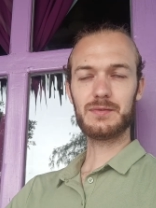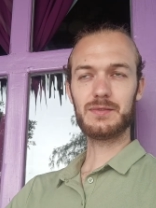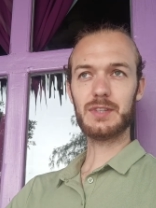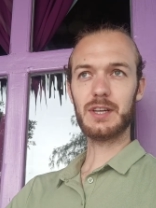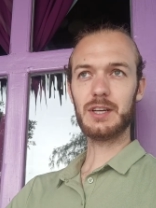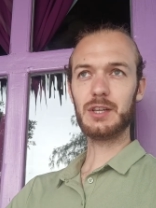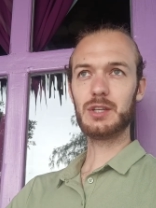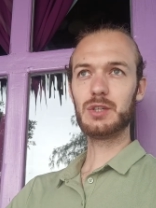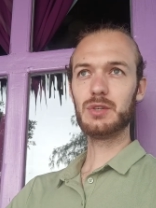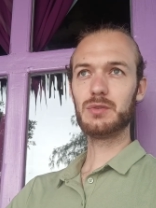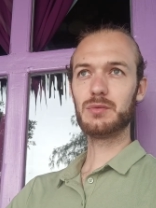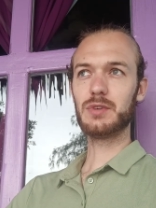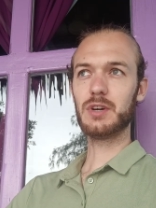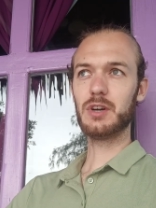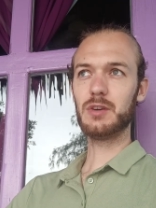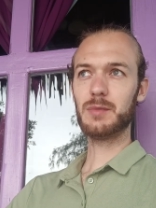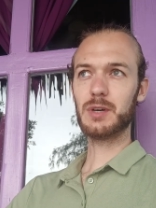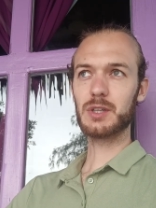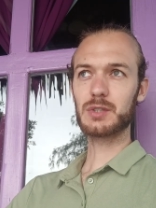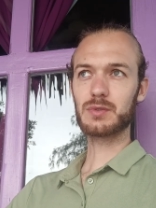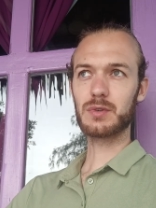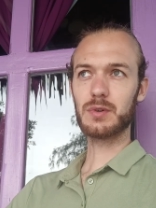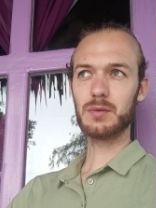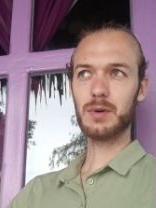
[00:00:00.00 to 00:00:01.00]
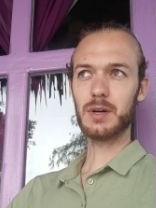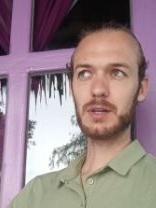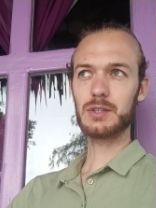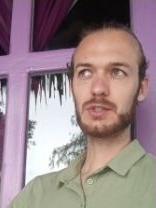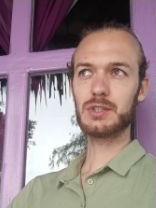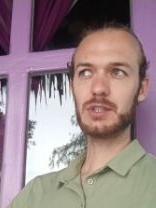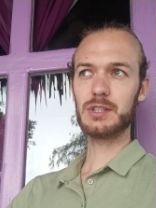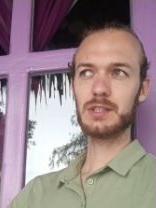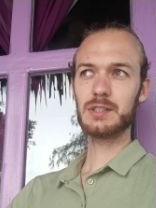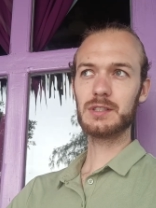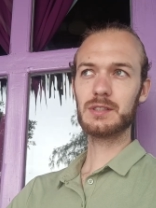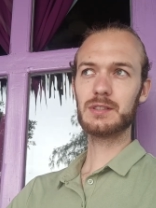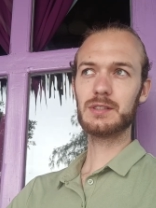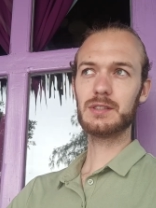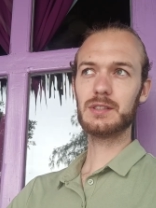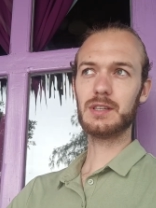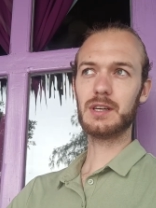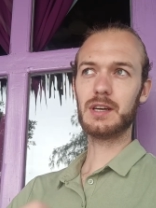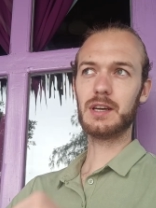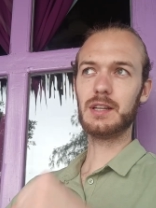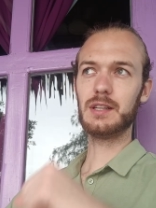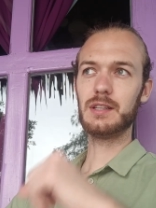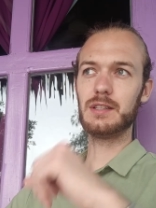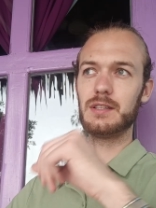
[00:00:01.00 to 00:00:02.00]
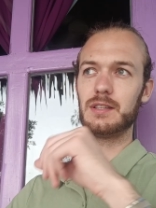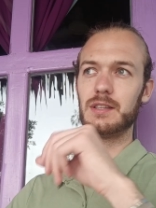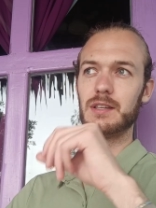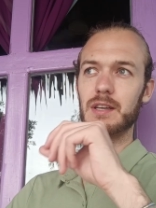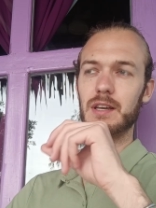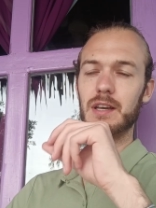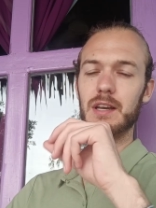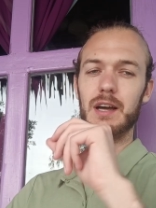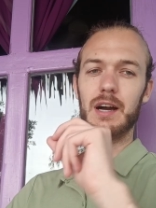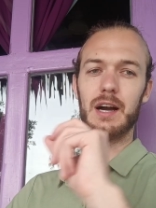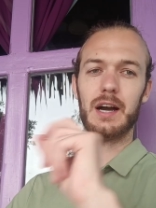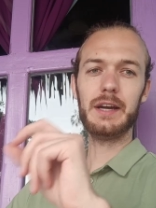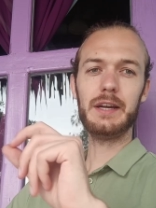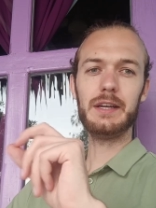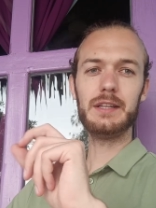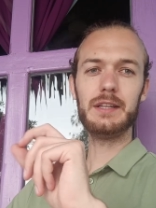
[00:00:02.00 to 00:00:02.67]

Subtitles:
Thank you very much for watching, and I